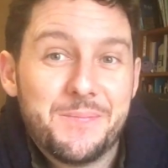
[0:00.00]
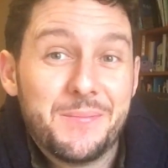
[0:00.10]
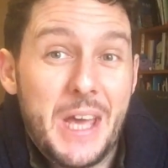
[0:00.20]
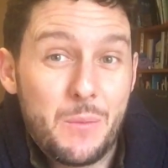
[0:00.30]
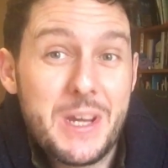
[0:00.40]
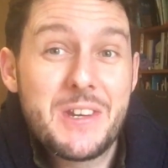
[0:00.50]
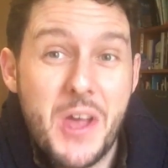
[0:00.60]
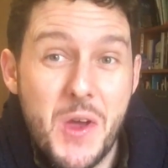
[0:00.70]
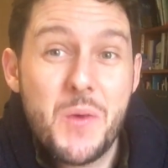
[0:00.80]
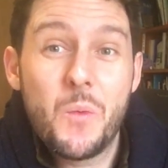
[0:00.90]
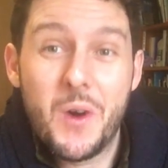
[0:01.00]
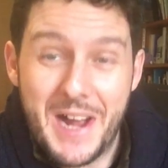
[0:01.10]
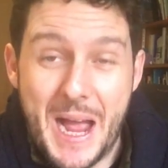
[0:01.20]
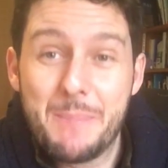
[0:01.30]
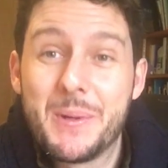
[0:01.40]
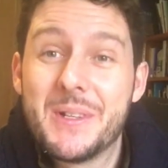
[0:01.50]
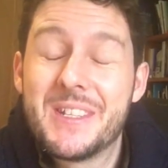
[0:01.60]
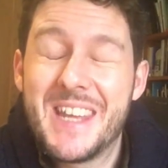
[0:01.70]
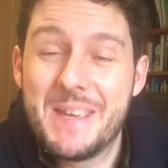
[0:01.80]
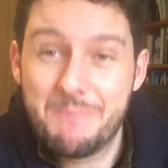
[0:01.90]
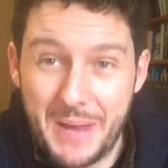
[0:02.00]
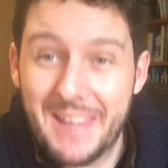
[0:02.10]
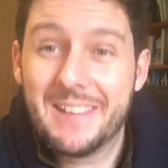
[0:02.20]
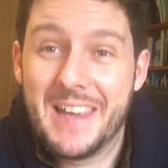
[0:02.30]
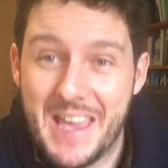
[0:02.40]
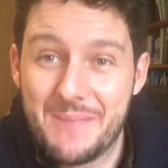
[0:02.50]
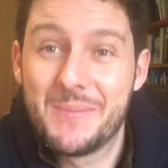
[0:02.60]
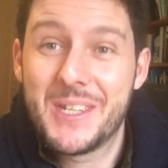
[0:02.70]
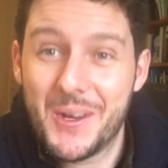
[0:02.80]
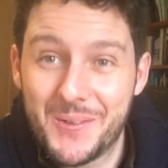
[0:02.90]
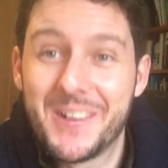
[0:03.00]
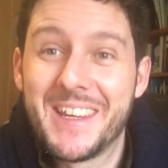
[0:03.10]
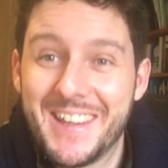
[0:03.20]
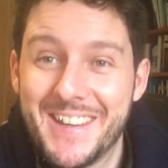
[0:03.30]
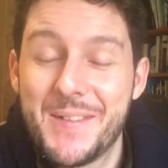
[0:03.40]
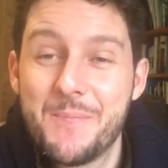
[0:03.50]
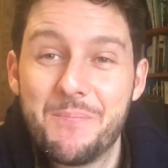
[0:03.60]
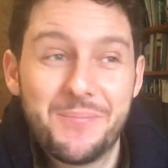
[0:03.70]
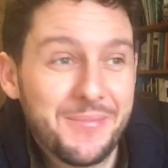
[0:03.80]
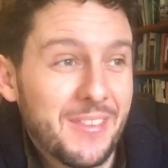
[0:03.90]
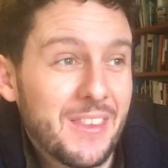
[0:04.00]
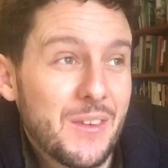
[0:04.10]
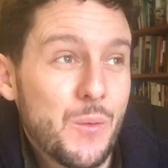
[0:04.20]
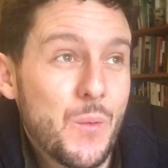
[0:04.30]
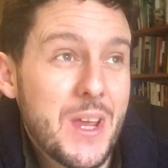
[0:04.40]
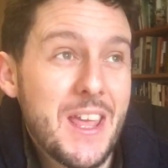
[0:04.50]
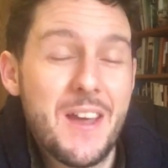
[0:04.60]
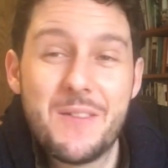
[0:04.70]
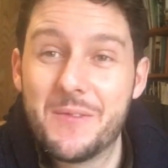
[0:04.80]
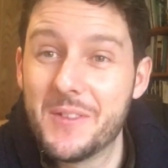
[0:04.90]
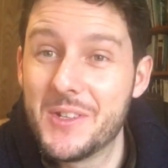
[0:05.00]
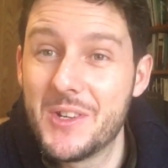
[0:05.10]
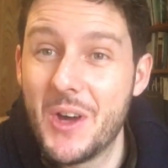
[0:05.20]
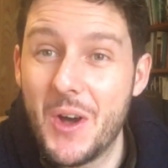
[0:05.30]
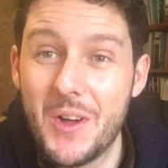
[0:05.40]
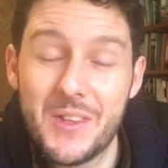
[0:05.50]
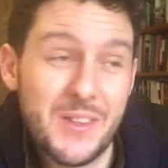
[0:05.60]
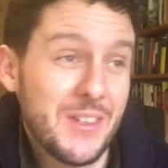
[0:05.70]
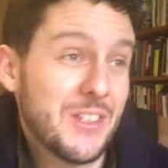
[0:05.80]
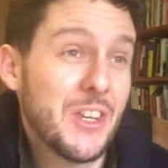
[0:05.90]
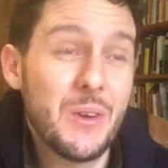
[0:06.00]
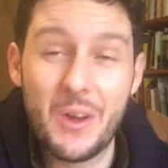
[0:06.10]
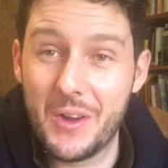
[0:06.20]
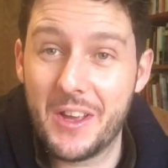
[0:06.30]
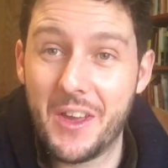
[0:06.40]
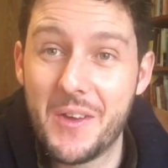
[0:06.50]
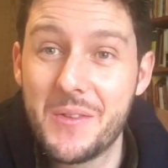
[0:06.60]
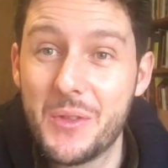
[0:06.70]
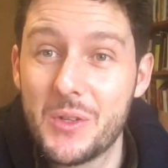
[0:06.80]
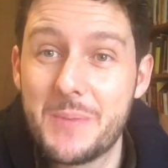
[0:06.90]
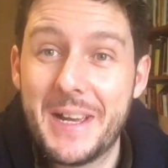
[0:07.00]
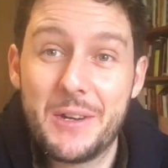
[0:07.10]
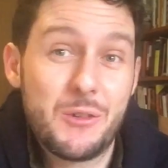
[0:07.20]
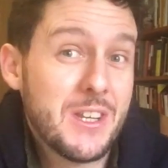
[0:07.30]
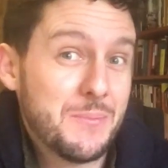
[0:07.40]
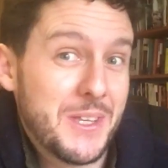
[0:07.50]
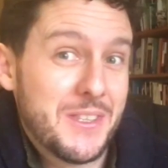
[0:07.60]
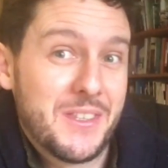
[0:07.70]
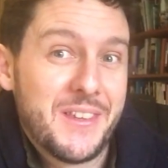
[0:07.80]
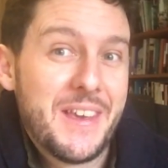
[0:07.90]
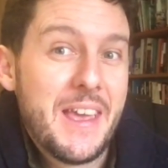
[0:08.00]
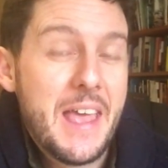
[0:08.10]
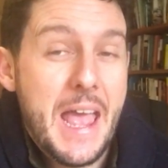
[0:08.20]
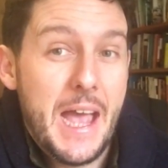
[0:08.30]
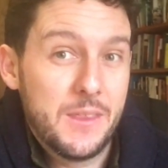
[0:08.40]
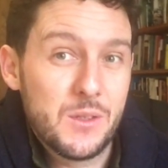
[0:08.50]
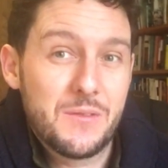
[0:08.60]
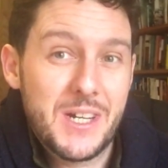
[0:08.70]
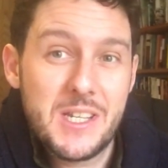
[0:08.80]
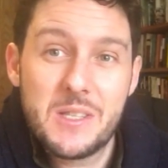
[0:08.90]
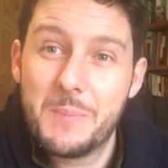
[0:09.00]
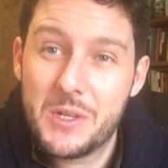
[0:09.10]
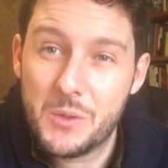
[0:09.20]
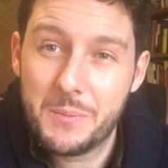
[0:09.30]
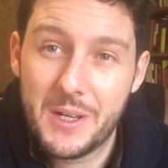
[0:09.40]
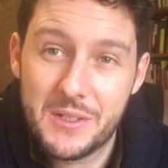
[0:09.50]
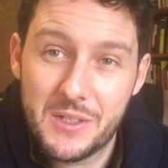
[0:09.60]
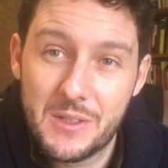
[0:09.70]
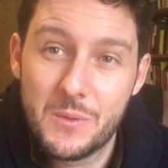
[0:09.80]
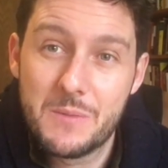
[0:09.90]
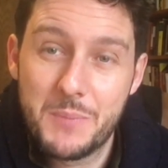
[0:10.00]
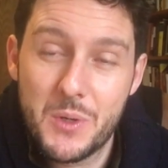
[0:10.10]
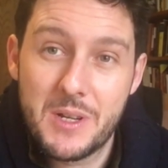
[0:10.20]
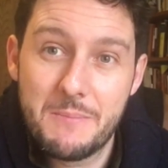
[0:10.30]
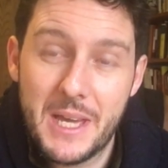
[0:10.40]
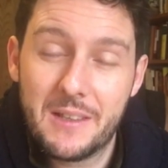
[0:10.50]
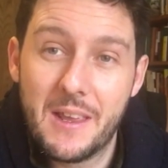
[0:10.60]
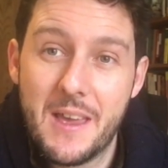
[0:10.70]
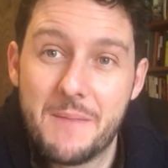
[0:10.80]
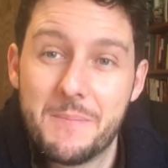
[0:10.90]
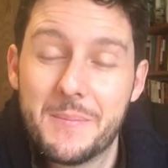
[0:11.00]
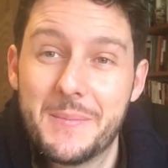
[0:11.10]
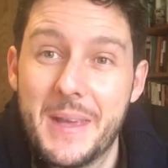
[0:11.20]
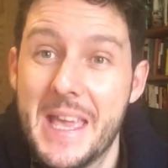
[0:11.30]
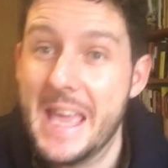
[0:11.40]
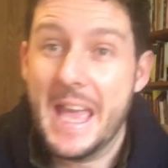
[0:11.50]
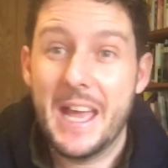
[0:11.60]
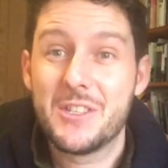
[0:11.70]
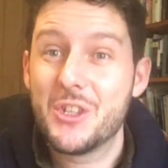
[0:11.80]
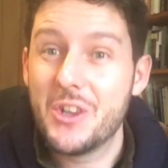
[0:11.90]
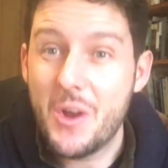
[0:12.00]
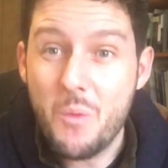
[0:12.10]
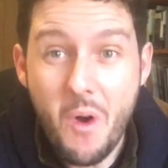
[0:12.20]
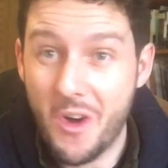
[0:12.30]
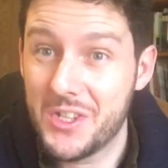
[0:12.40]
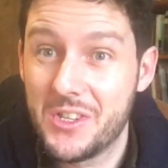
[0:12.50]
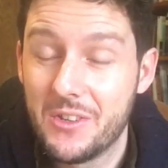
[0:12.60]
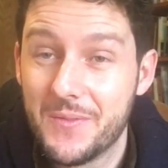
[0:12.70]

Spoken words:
Now, we know what happened in Bethlehem, don't we? We have not too long ago thought about Christmas, and there was a very special person that was born in Bethlehem. And do you know what?